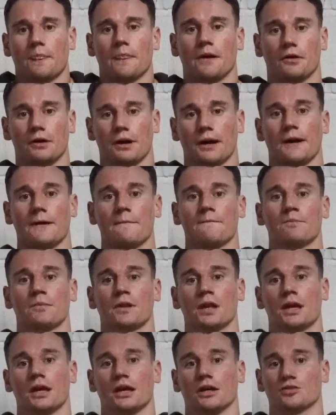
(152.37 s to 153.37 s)
Okay,
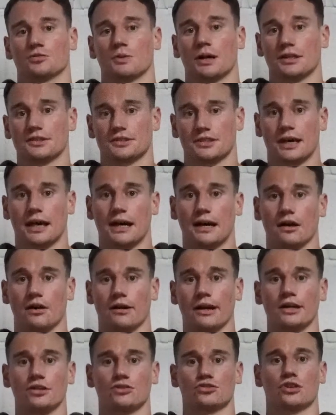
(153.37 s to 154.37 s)
as well as that, all
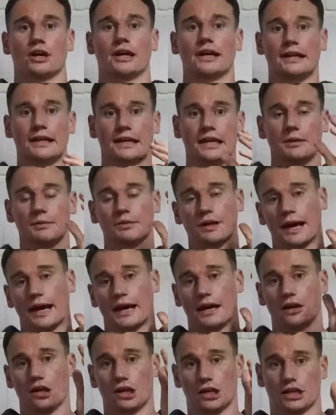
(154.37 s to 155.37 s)
right, try and keep your
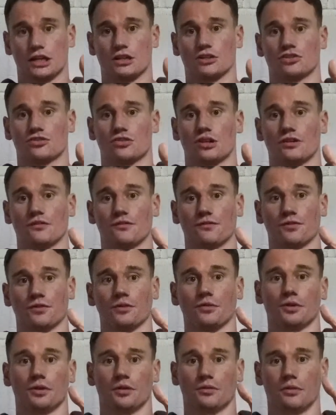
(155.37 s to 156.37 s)
head looking straight
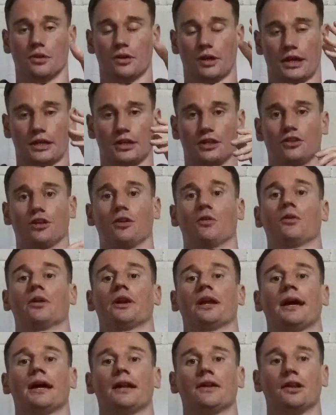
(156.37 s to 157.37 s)
forward. Okay, you don't
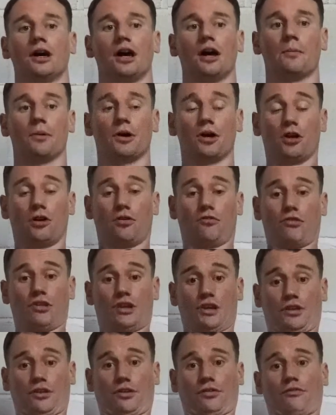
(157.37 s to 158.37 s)
want to end up
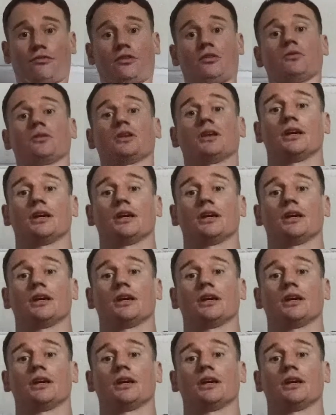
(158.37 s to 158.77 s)
really throwing